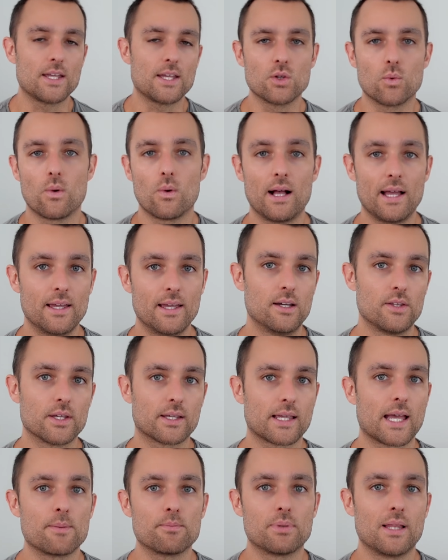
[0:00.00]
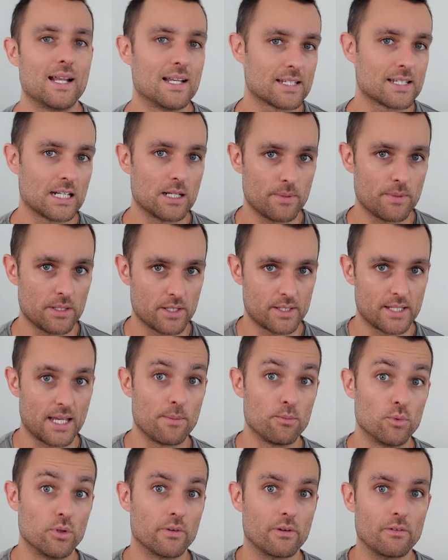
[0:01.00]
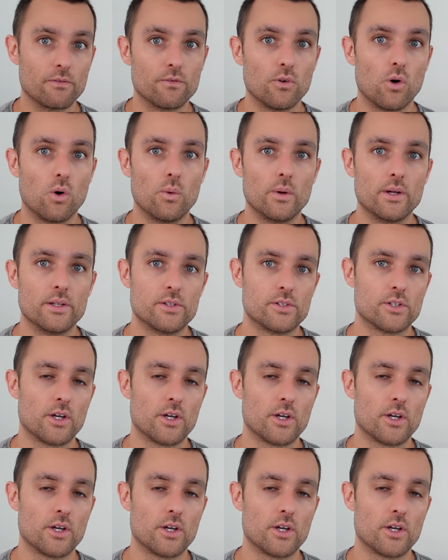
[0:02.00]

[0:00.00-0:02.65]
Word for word: Either way, the game plan is going to be the same moving forward.